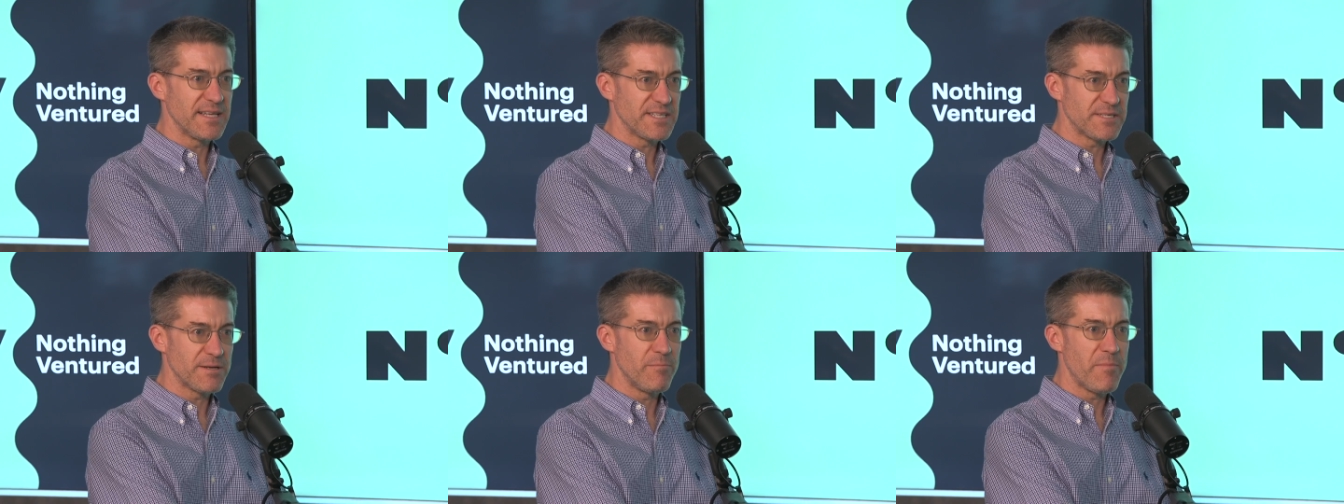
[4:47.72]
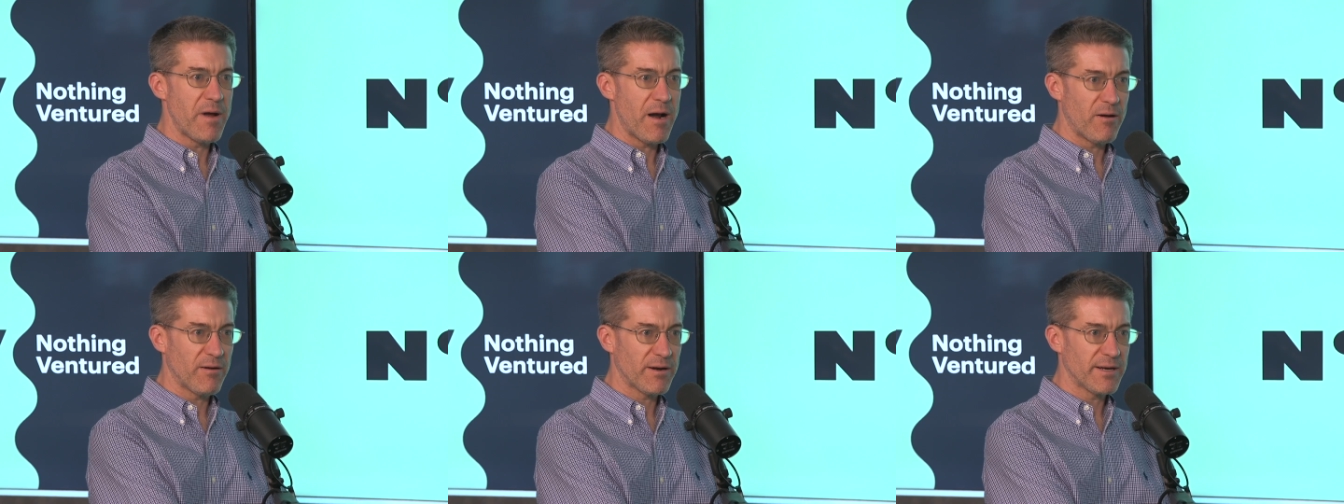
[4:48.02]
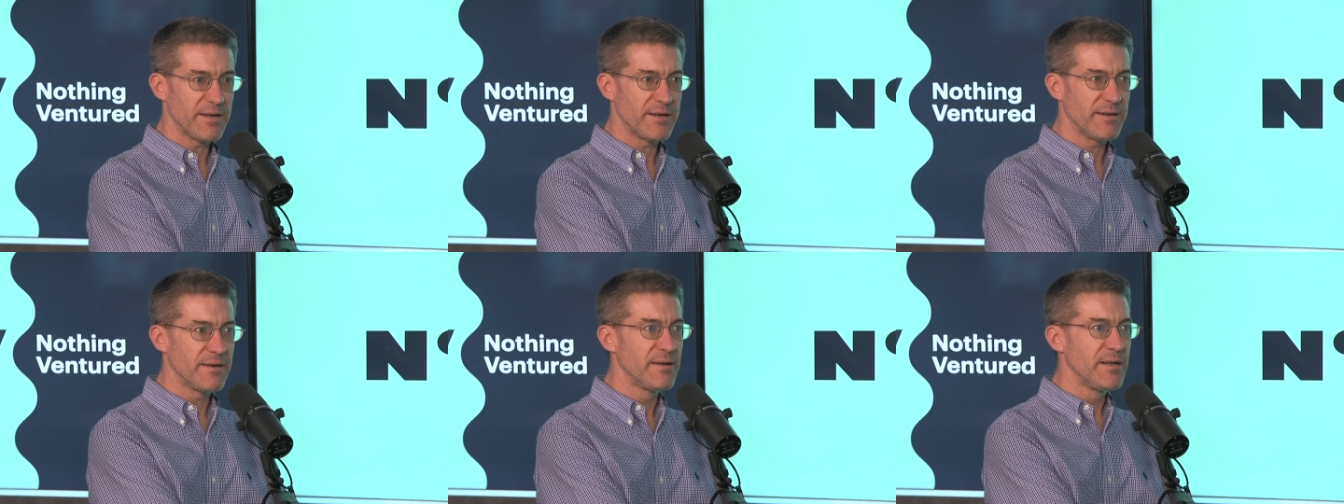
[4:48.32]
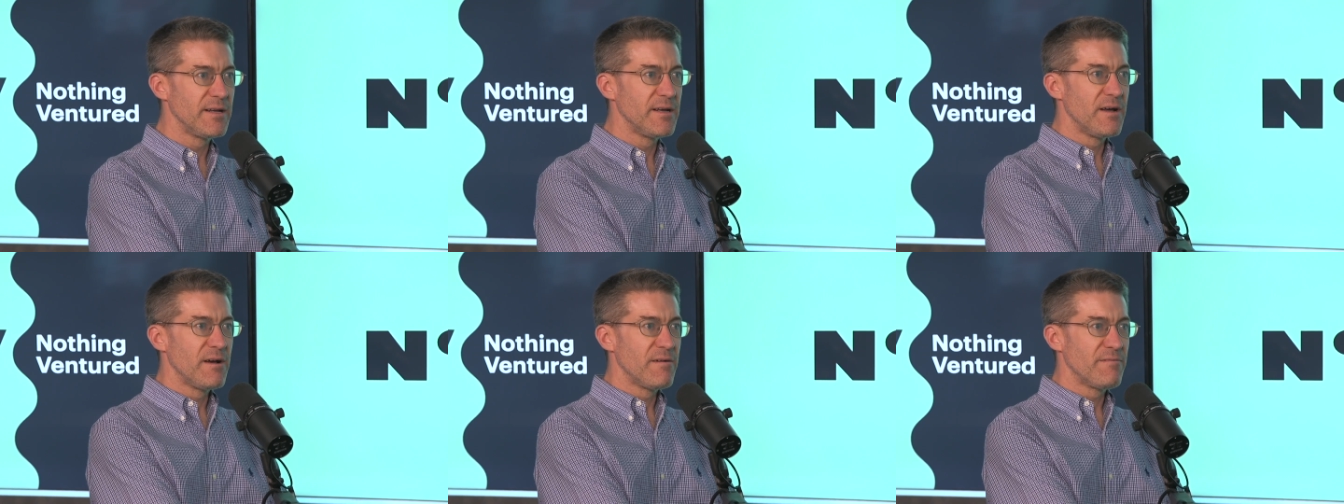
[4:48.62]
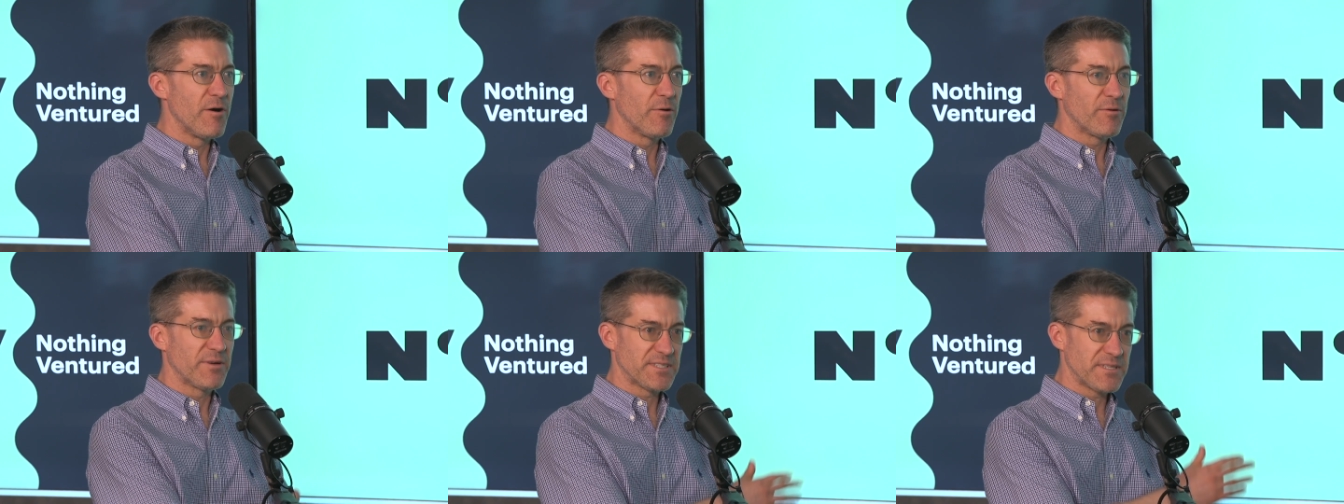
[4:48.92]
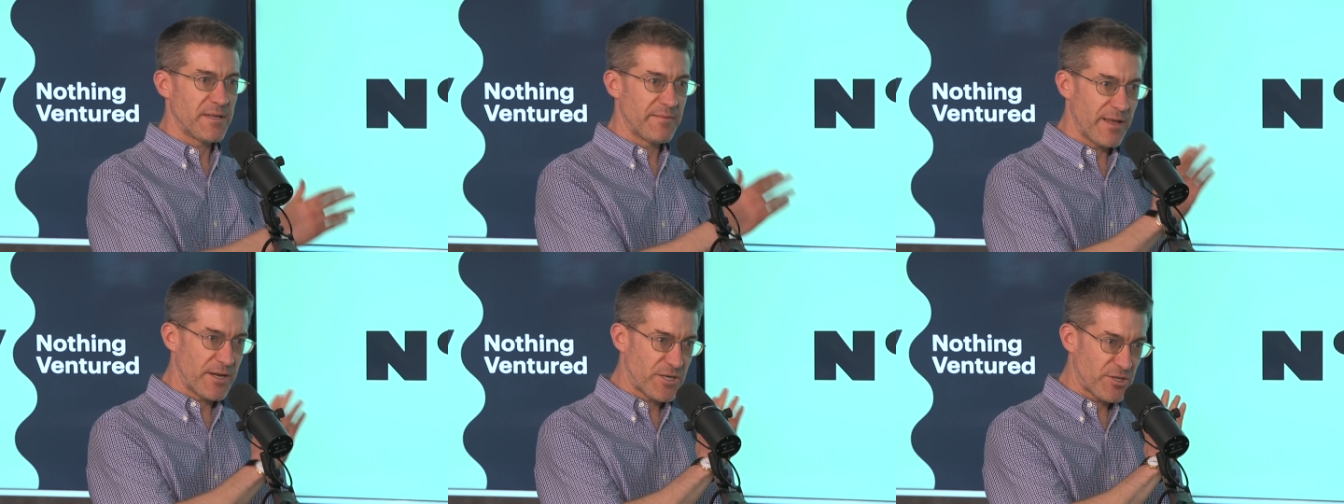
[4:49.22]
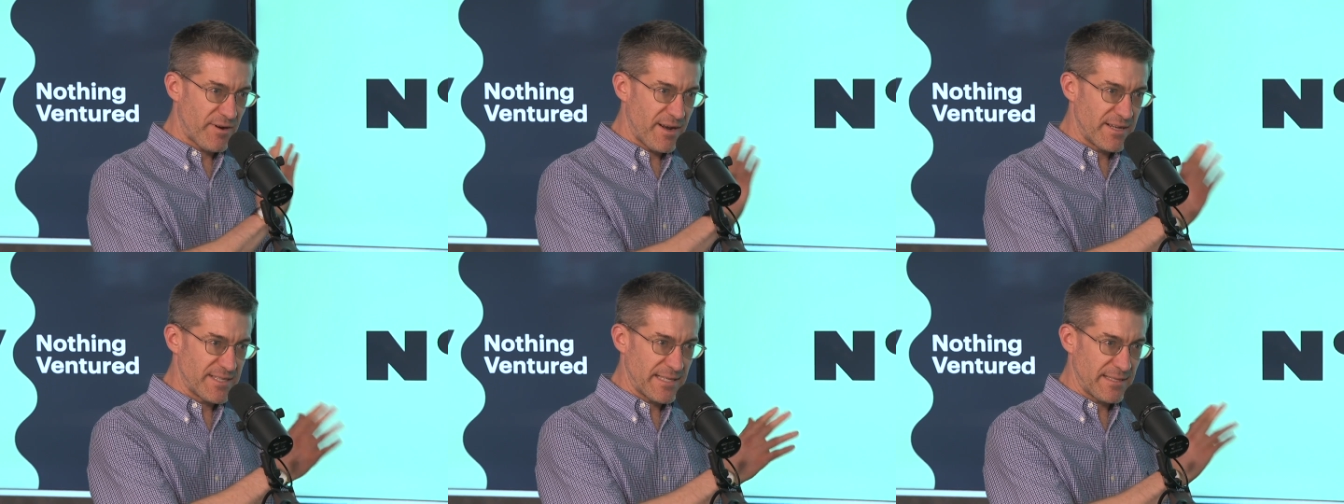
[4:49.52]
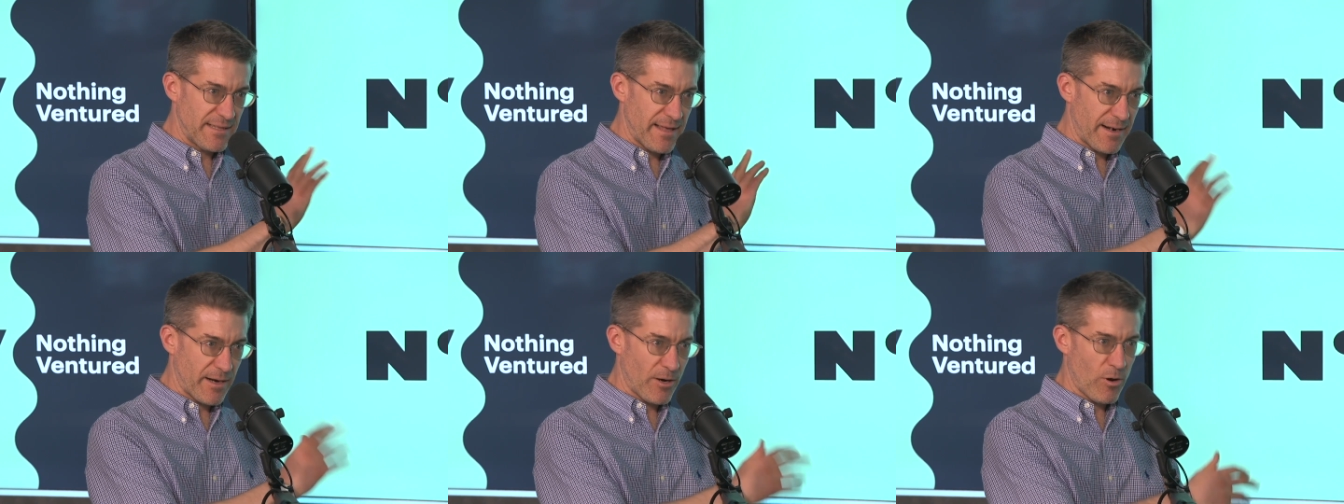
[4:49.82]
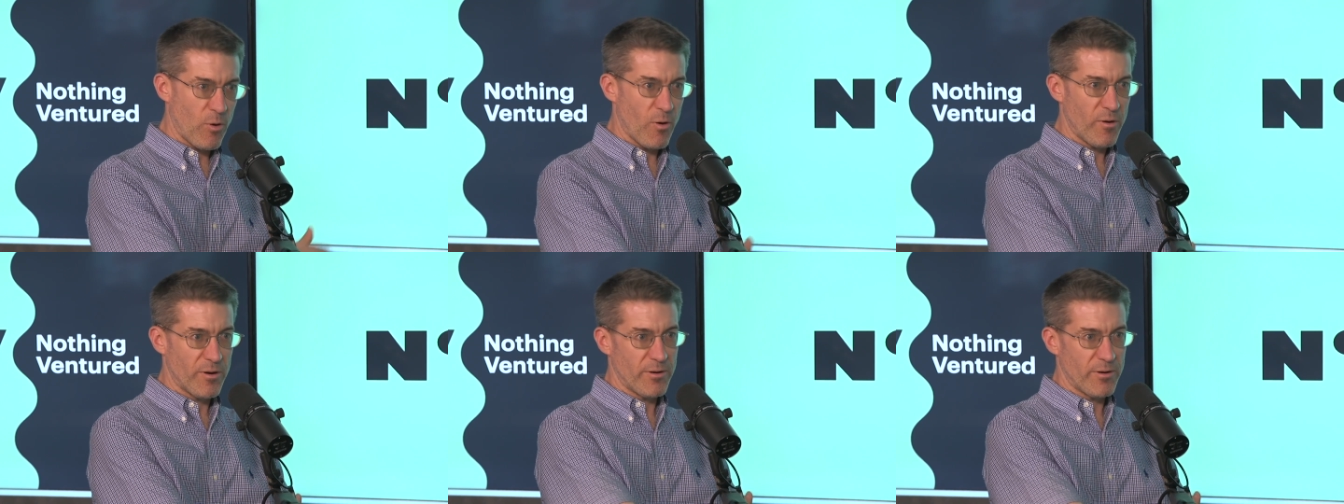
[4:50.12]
an American focused on that transatlantic corridor,